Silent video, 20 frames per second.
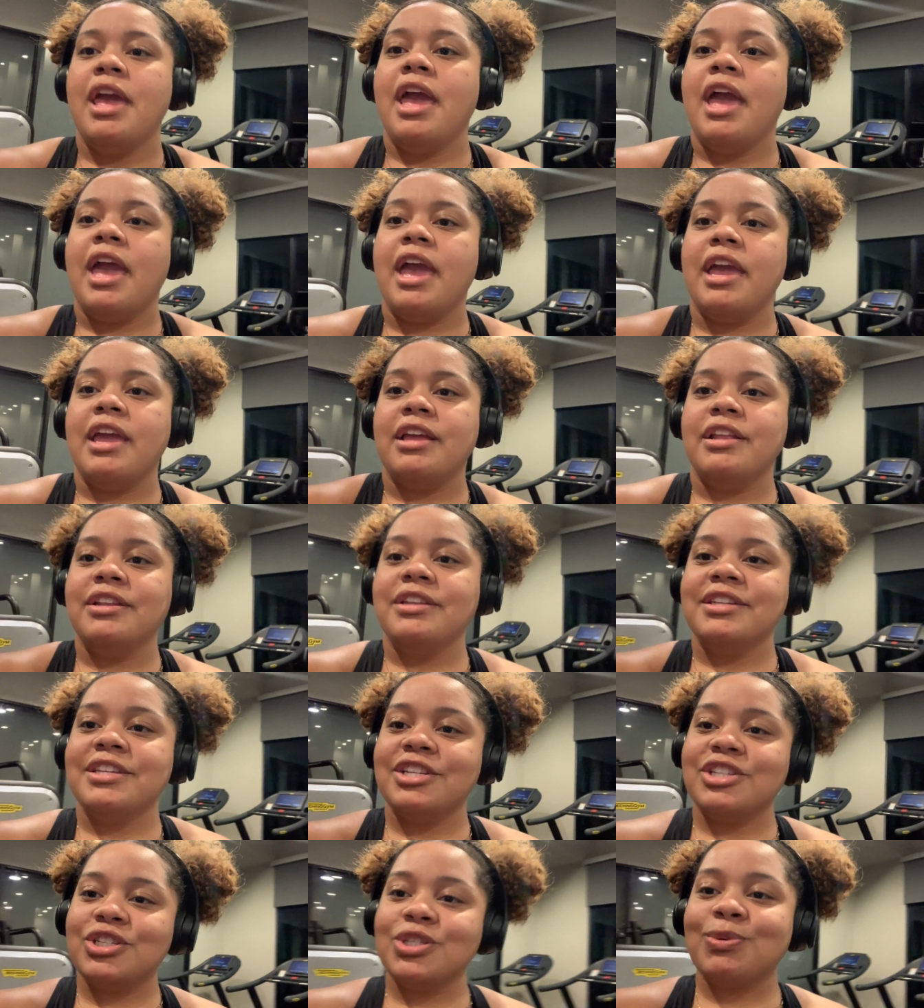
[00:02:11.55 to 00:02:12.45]
and
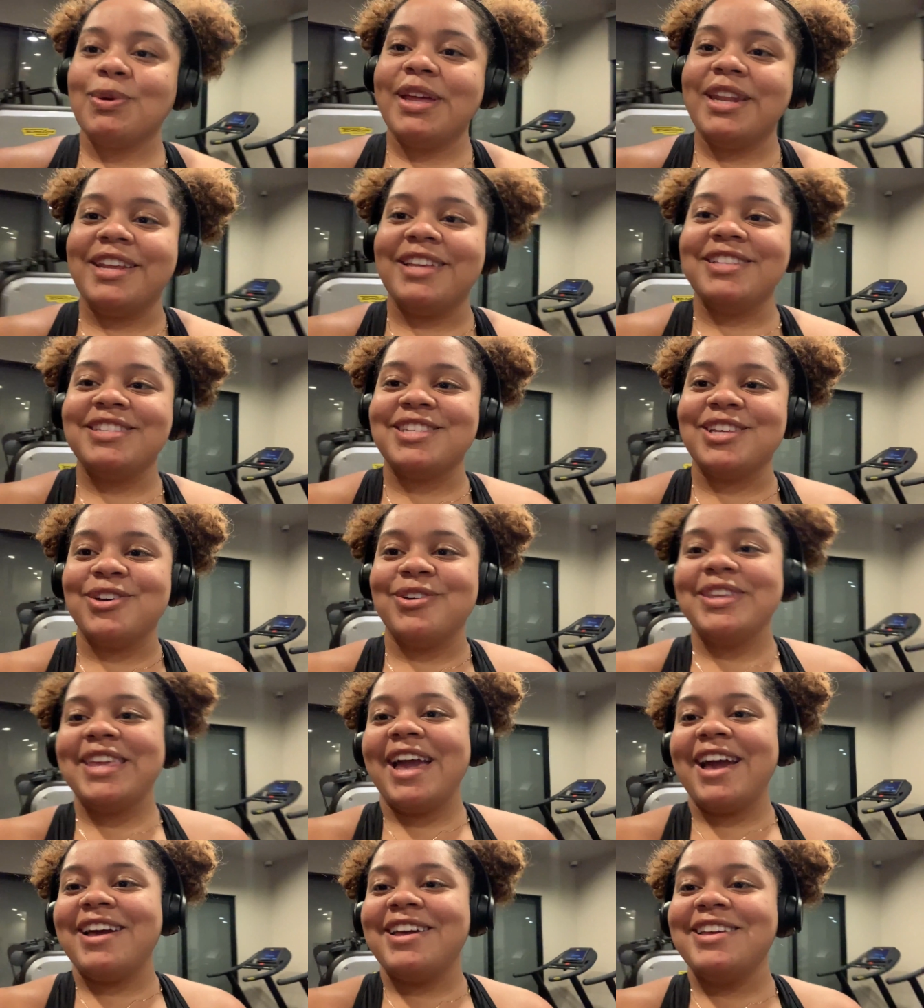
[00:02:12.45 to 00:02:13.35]
get your sweat in. So
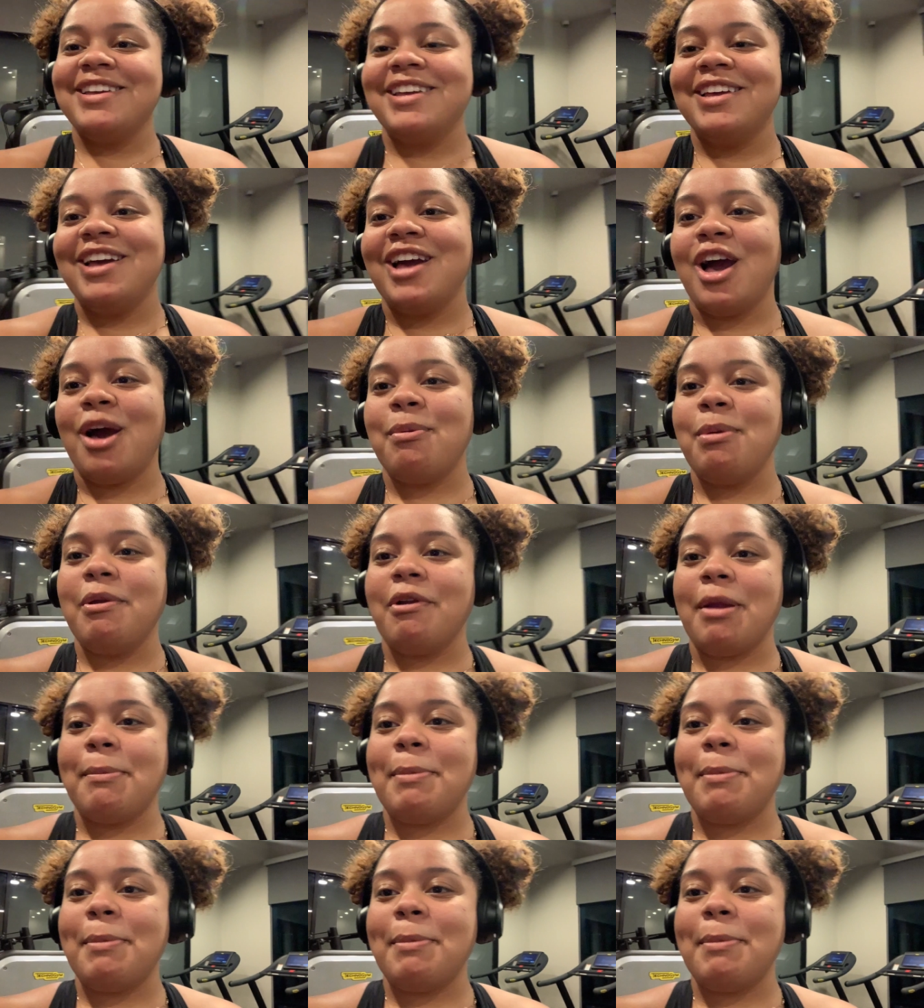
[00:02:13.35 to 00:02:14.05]
yeah, I'll be right